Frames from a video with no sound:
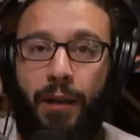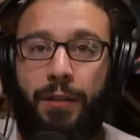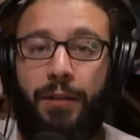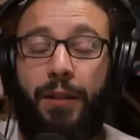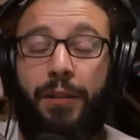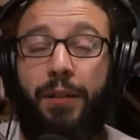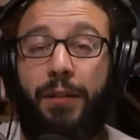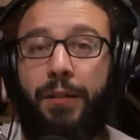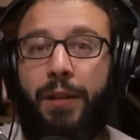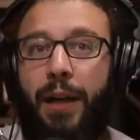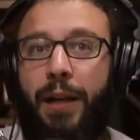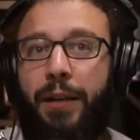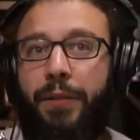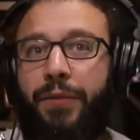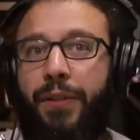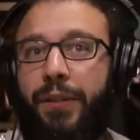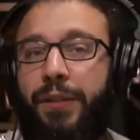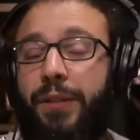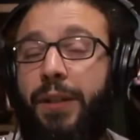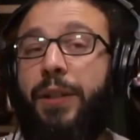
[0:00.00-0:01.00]
This is kind
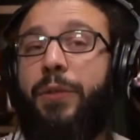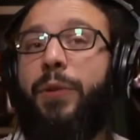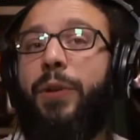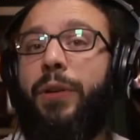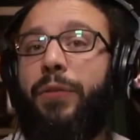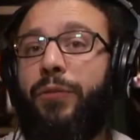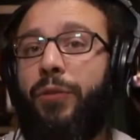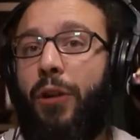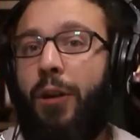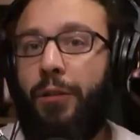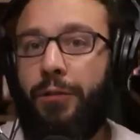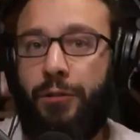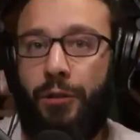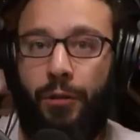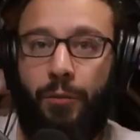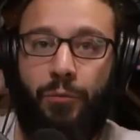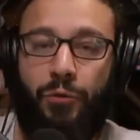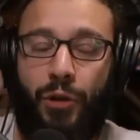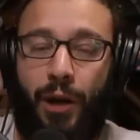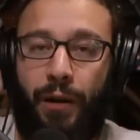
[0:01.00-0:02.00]
of the secret of
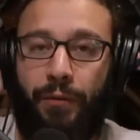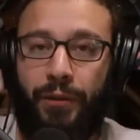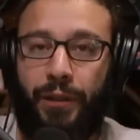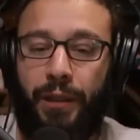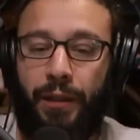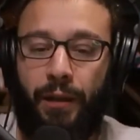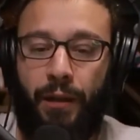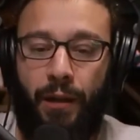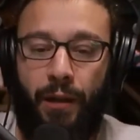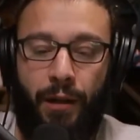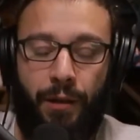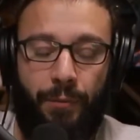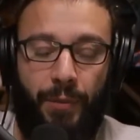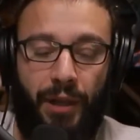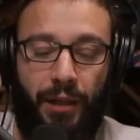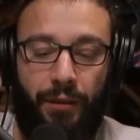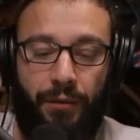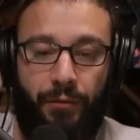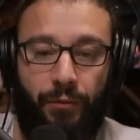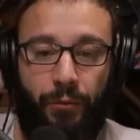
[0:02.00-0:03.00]
long-term traveling,
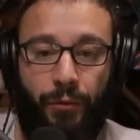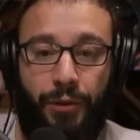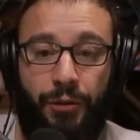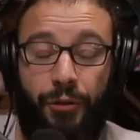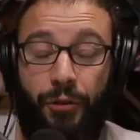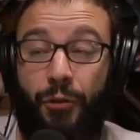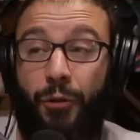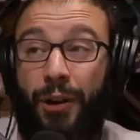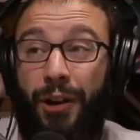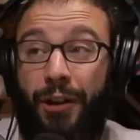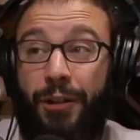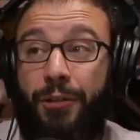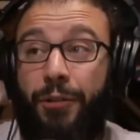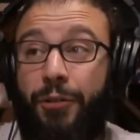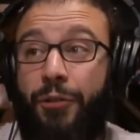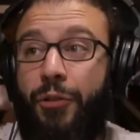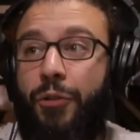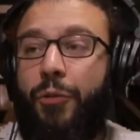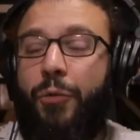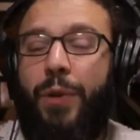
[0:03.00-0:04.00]
because when you're going on your
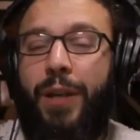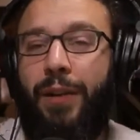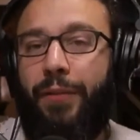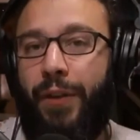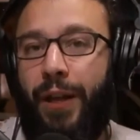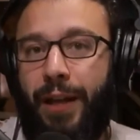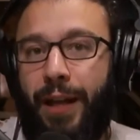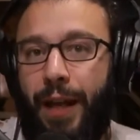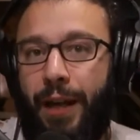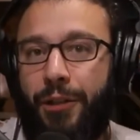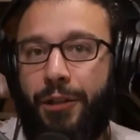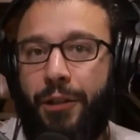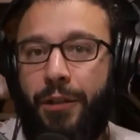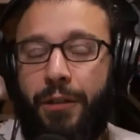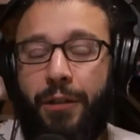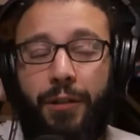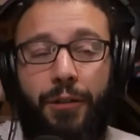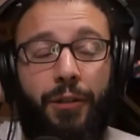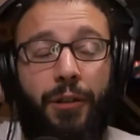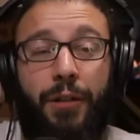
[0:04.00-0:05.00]
2-week
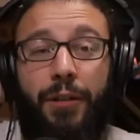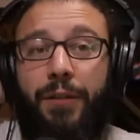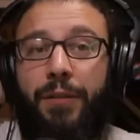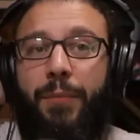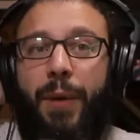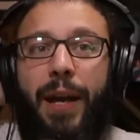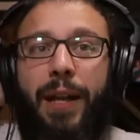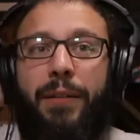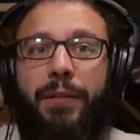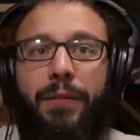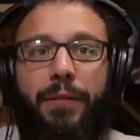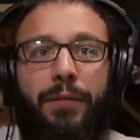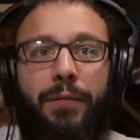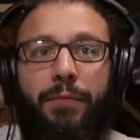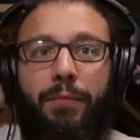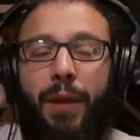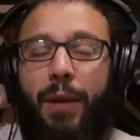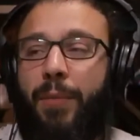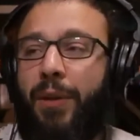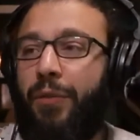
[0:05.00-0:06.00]
vacation, you're going to spend
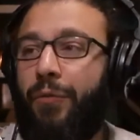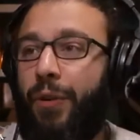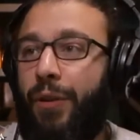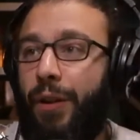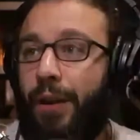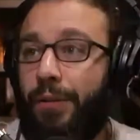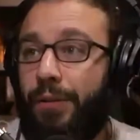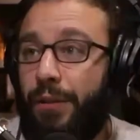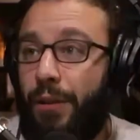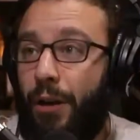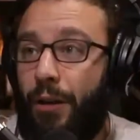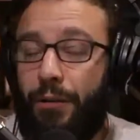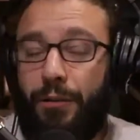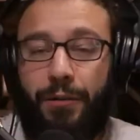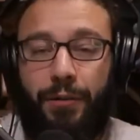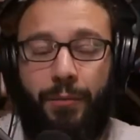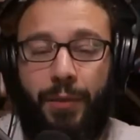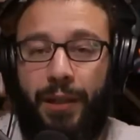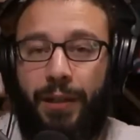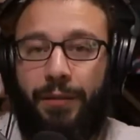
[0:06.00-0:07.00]
maybe
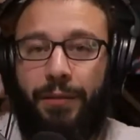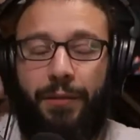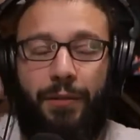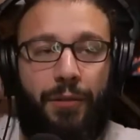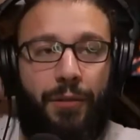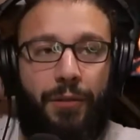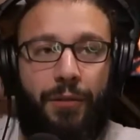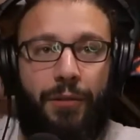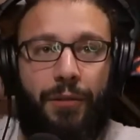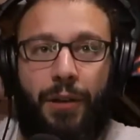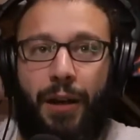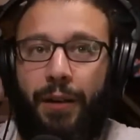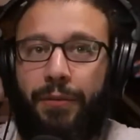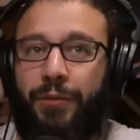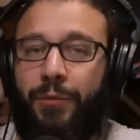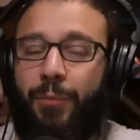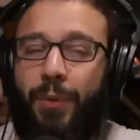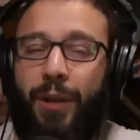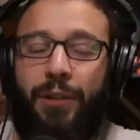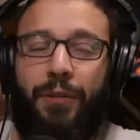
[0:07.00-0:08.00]
$3,000 because you have
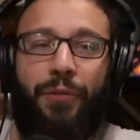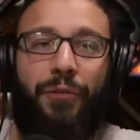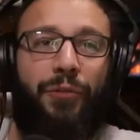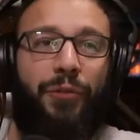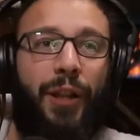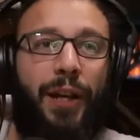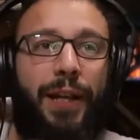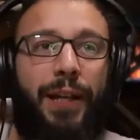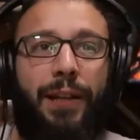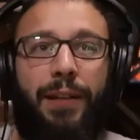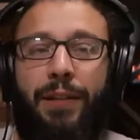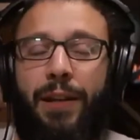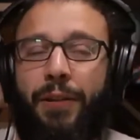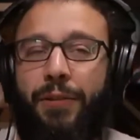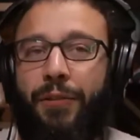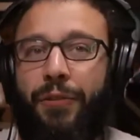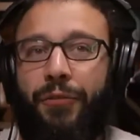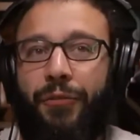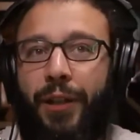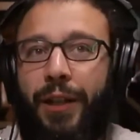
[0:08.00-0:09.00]
to pay your flight. And now
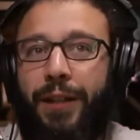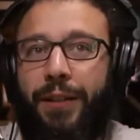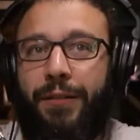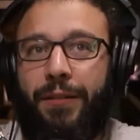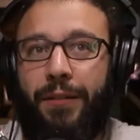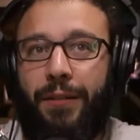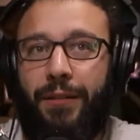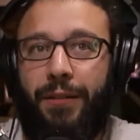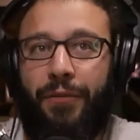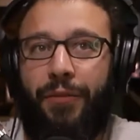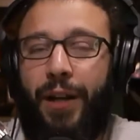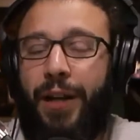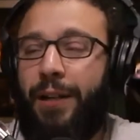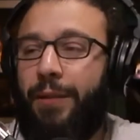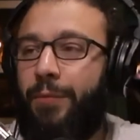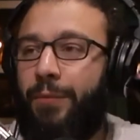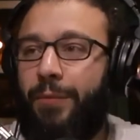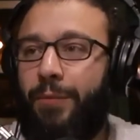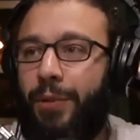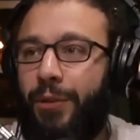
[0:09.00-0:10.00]
your flight is
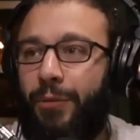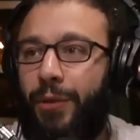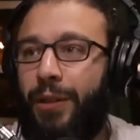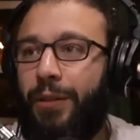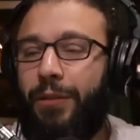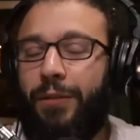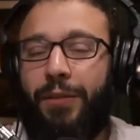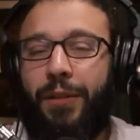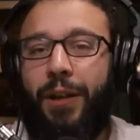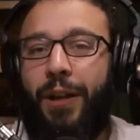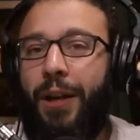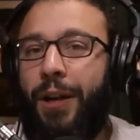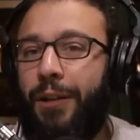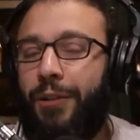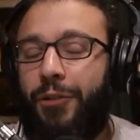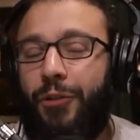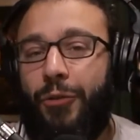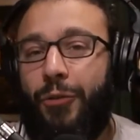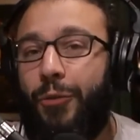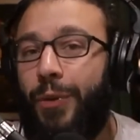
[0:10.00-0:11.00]
divided between those
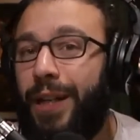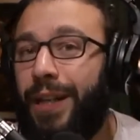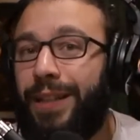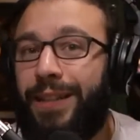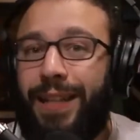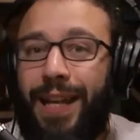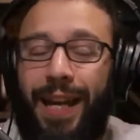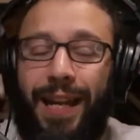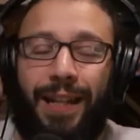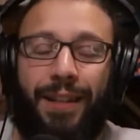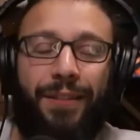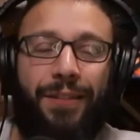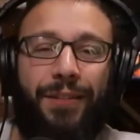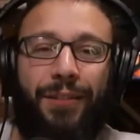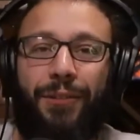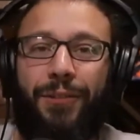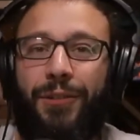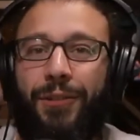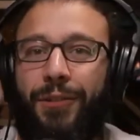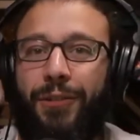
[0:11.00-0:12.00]
2-week days.
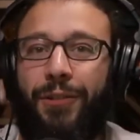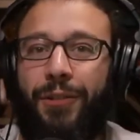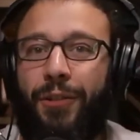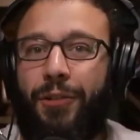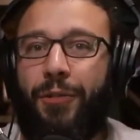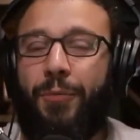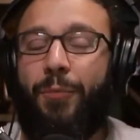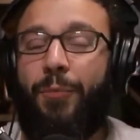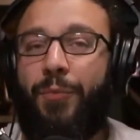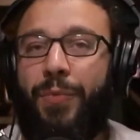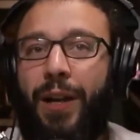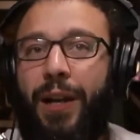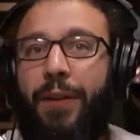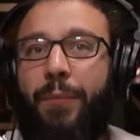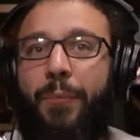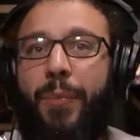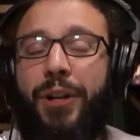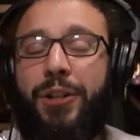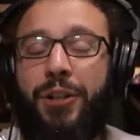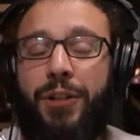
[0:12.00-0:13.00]
So, you know, your kind
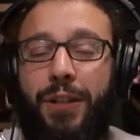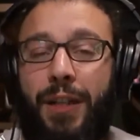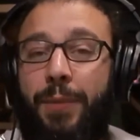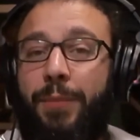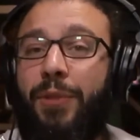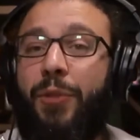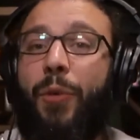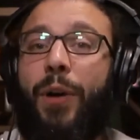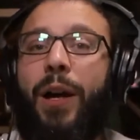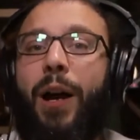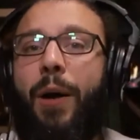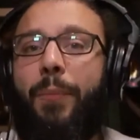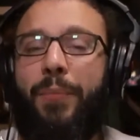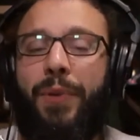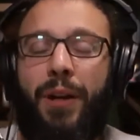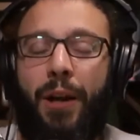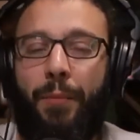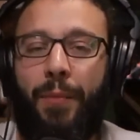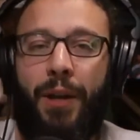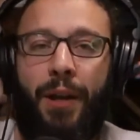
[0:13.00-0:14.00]
of budget keeps going up
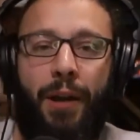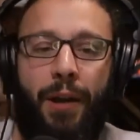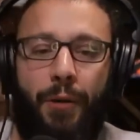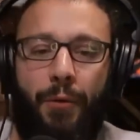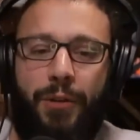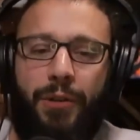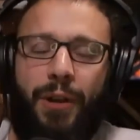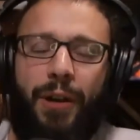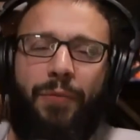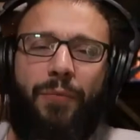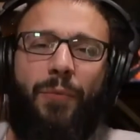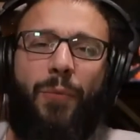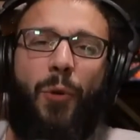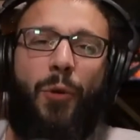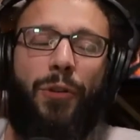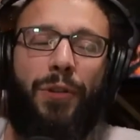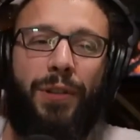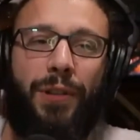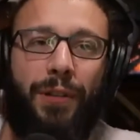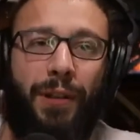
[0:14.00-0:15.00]
and up. When you have
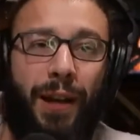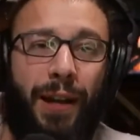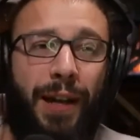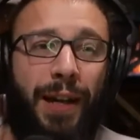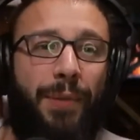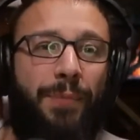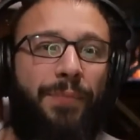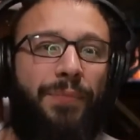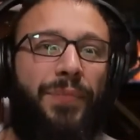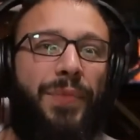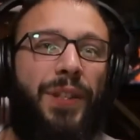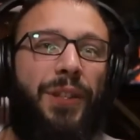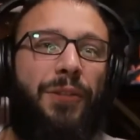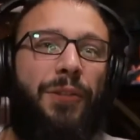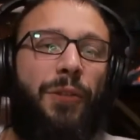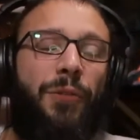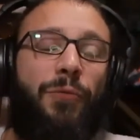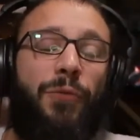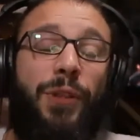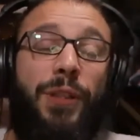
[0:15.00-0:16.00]
more time, you
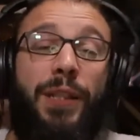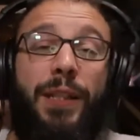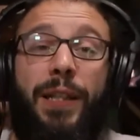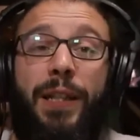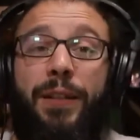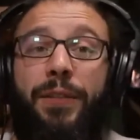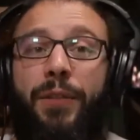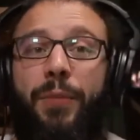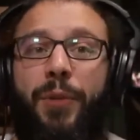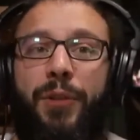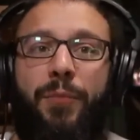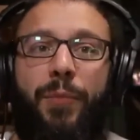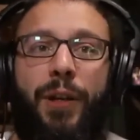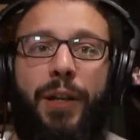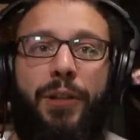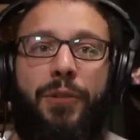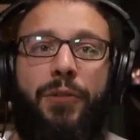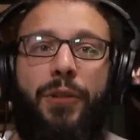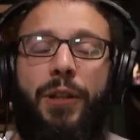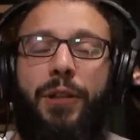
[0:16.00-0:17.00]
don't really need so much
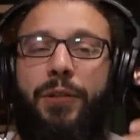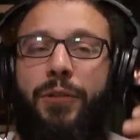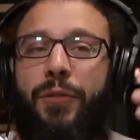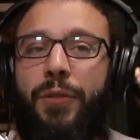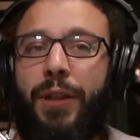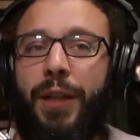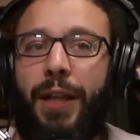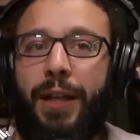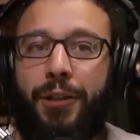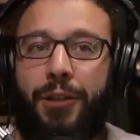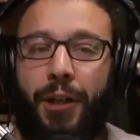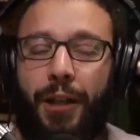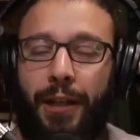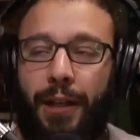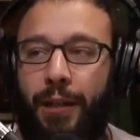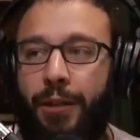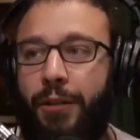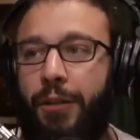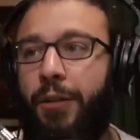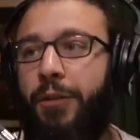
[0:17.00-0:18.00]
money. You can do the
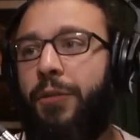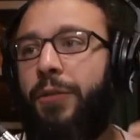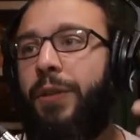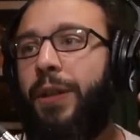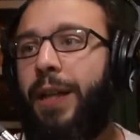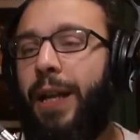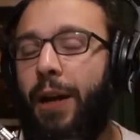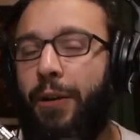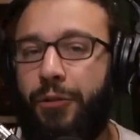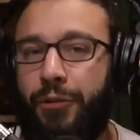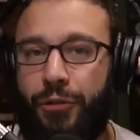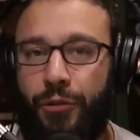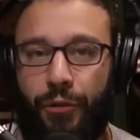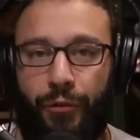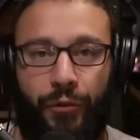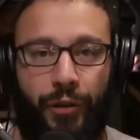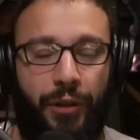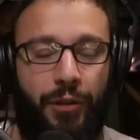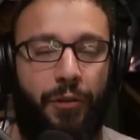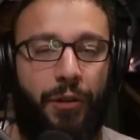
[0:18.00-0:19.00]
hitchhiking, you could do the couch
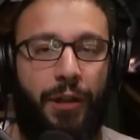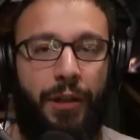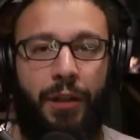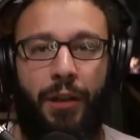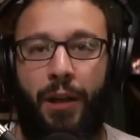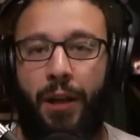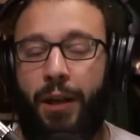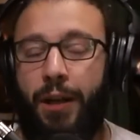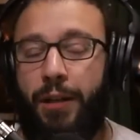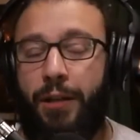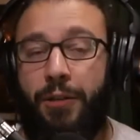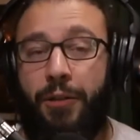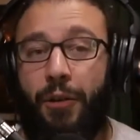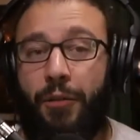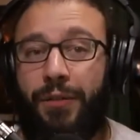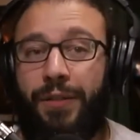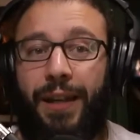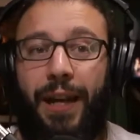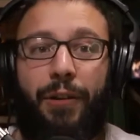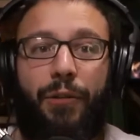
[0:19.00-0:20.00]
surfing, you could, you know,
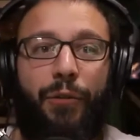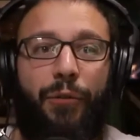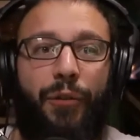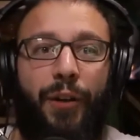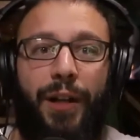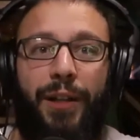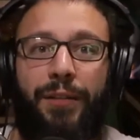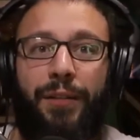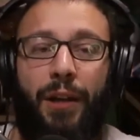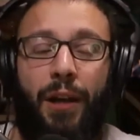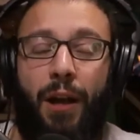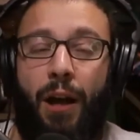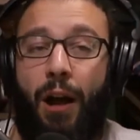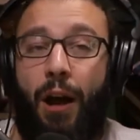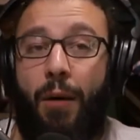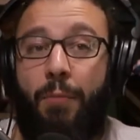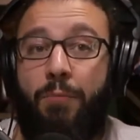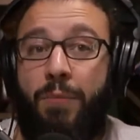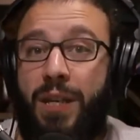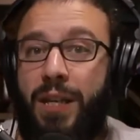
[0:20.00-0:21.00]
sacrifice
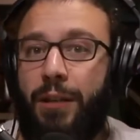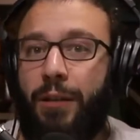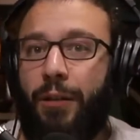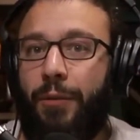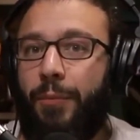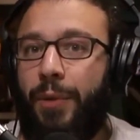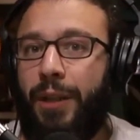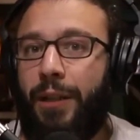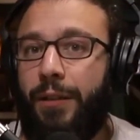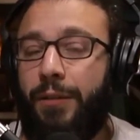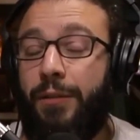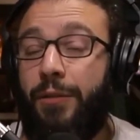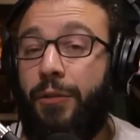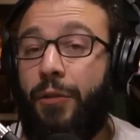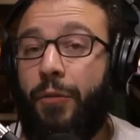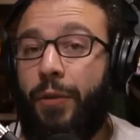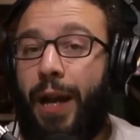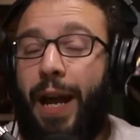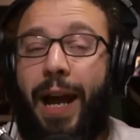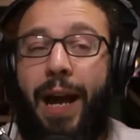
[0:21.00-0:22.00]
a meal because you
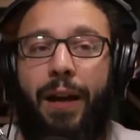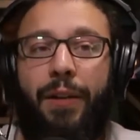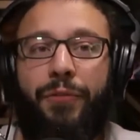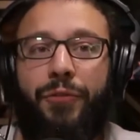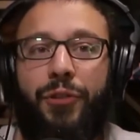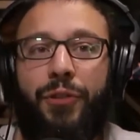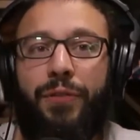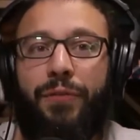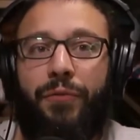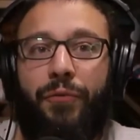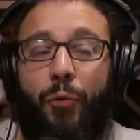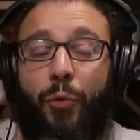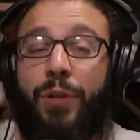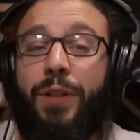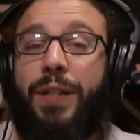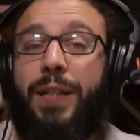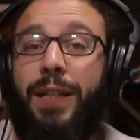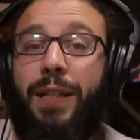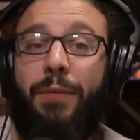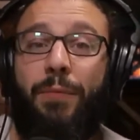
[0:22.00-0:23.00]
don't have just
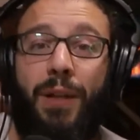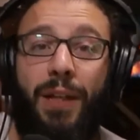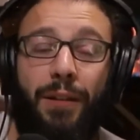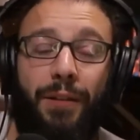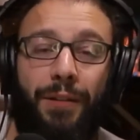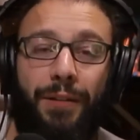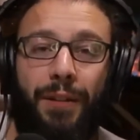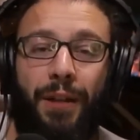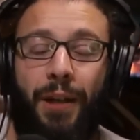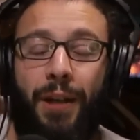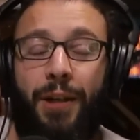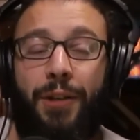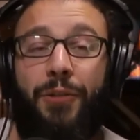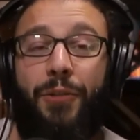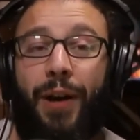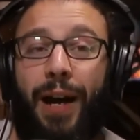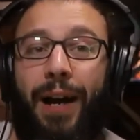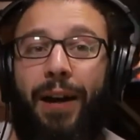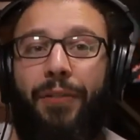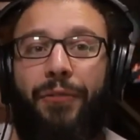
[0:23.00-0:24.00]
14 meals.
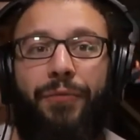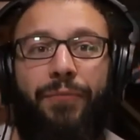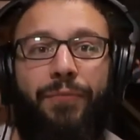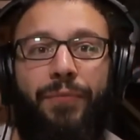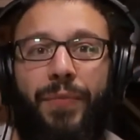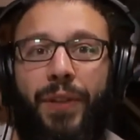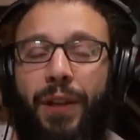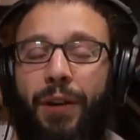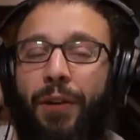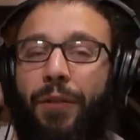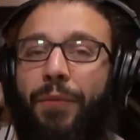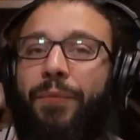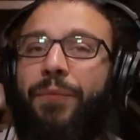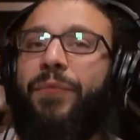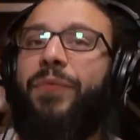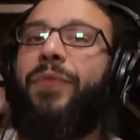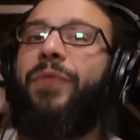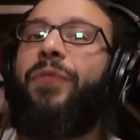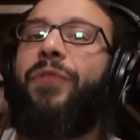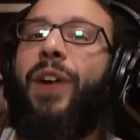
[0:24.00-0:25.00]
You have, you know,
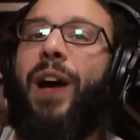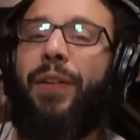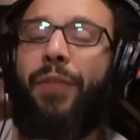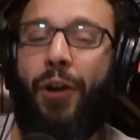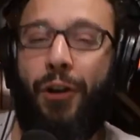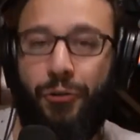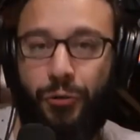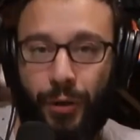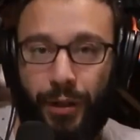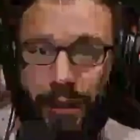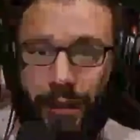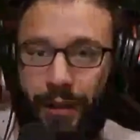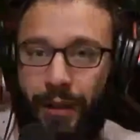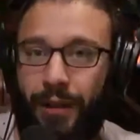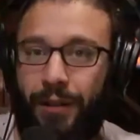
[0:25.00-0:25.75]
500.